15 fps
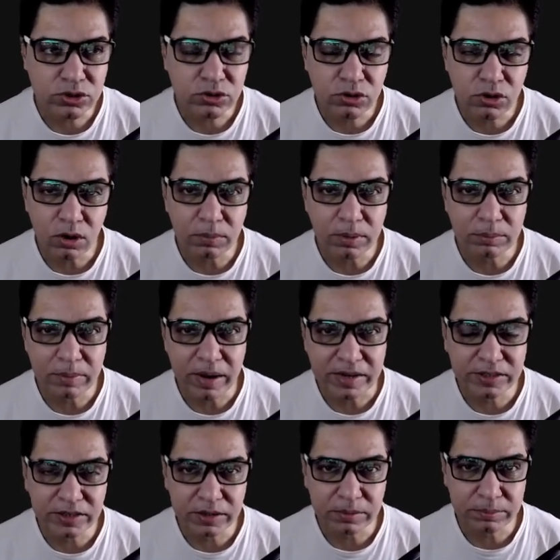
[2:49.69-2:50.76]
common
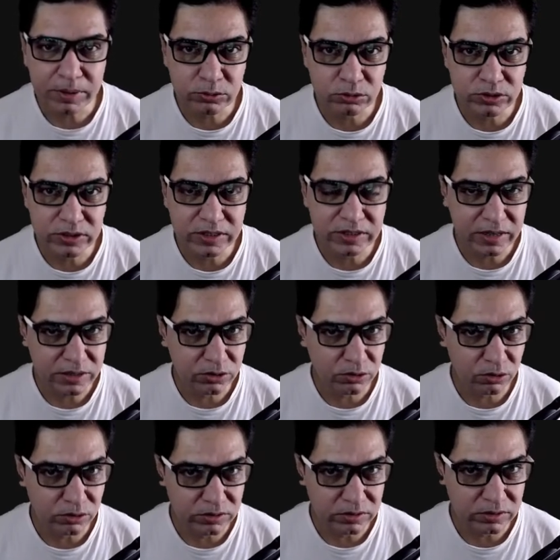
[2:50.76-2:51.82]
bacterial pathogen that
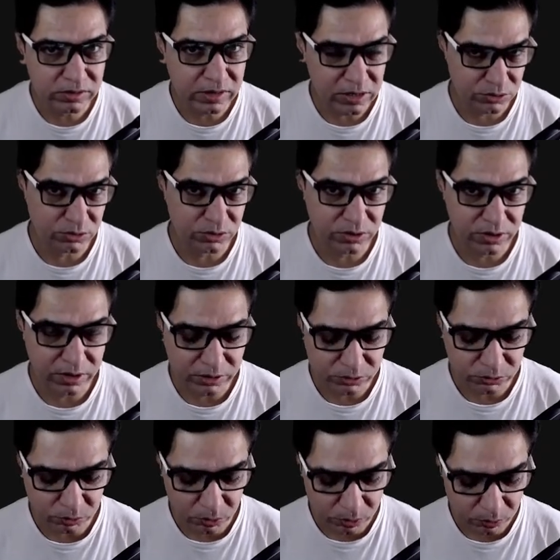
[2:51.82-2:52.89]
causes gastroenteritis
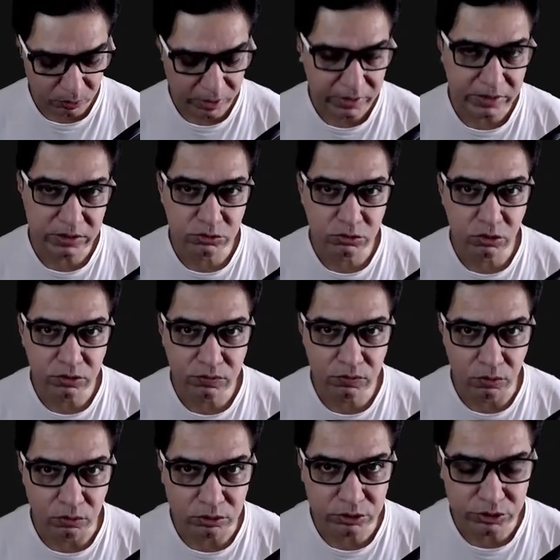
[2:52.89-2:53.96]
worldwide. It has got four
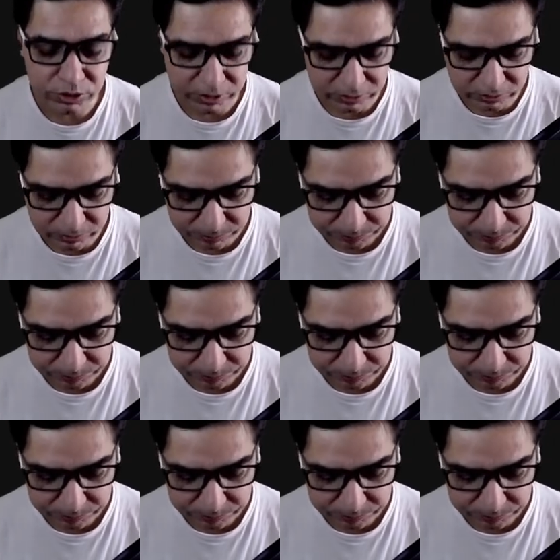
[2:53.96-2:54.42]
strains.